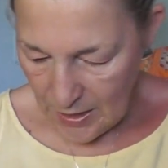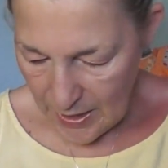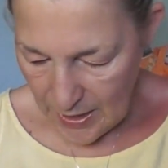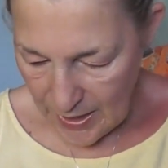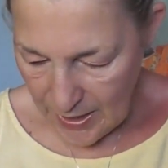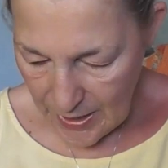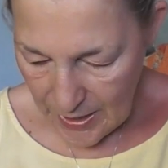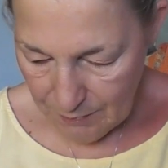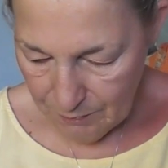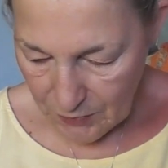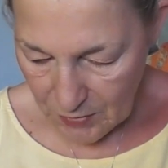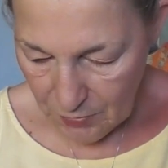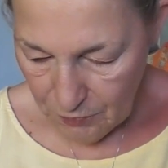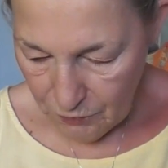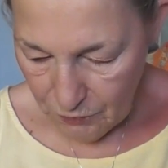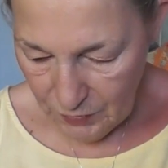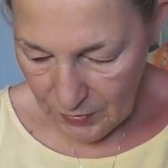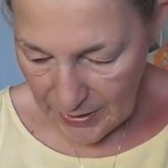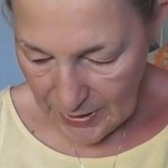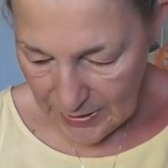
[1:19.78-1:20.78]
And they're
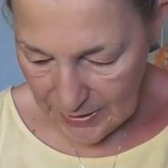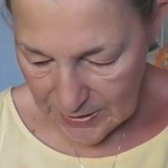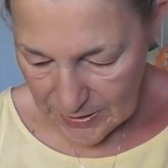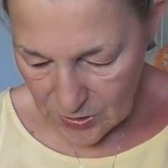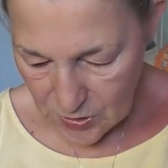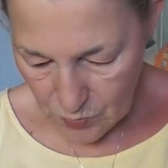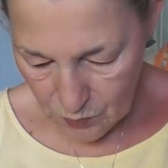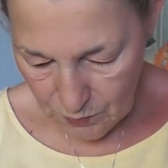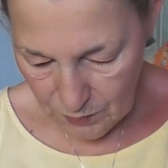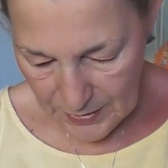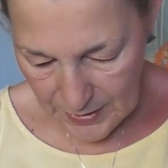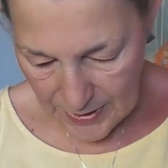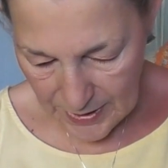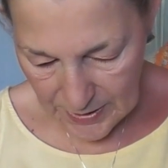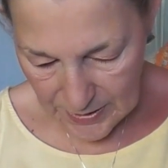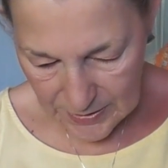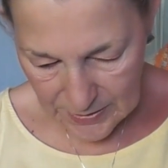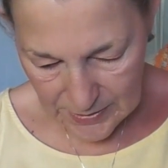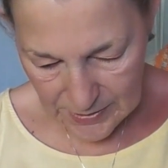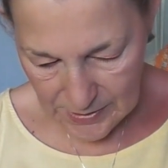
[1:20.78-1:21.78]
really some
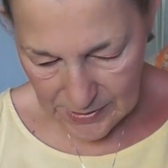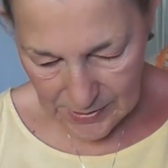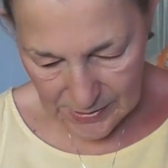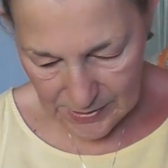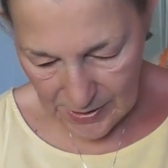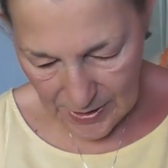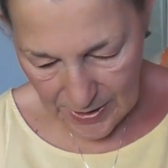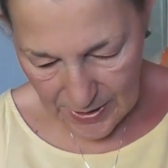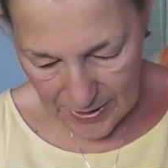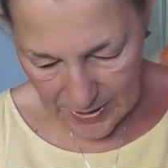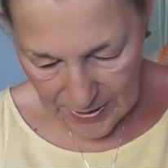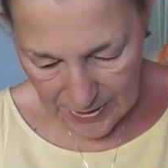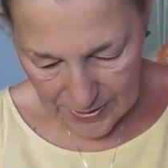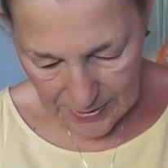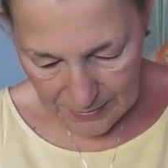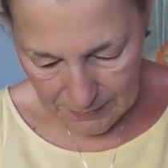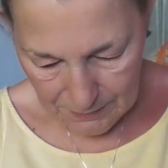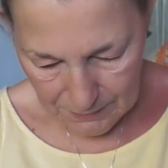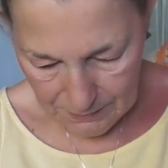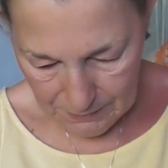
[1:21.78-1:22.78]
nice
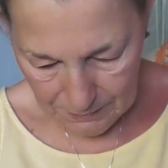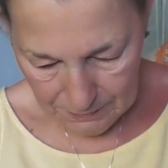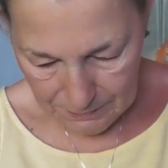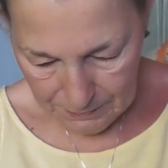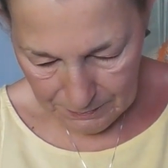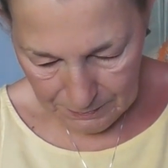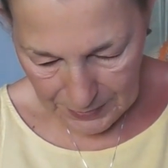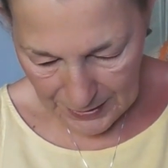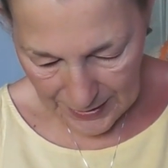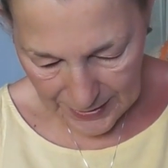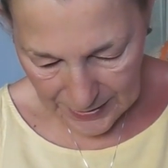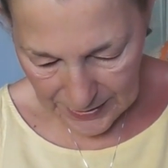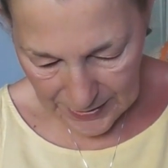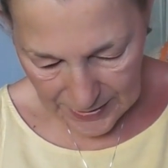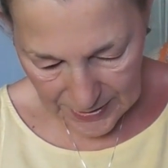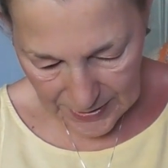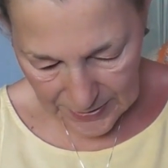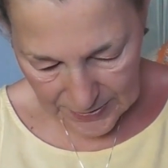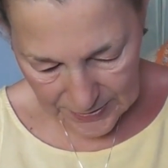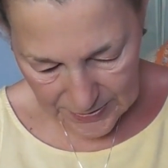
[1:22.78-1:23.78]

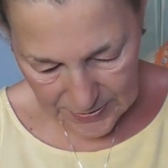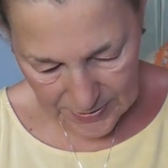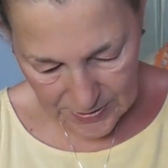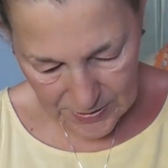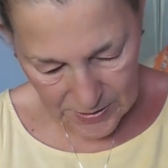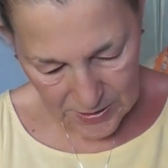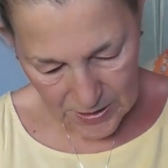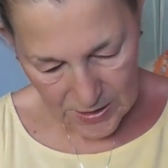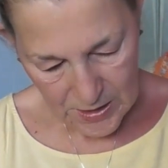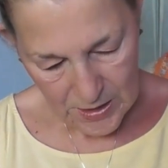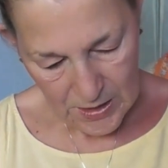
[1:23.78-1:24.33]
blankets